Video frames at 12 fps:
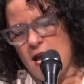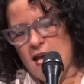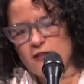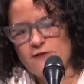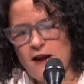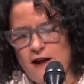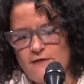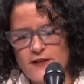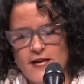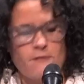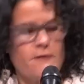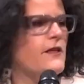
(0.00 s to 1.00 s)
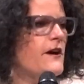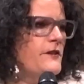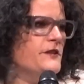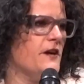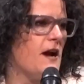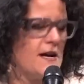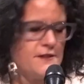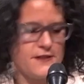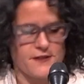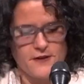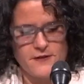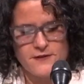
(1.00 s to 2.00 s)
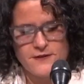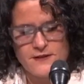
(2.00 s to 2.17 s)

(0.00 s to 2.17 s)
and traveling with Elder Hostel,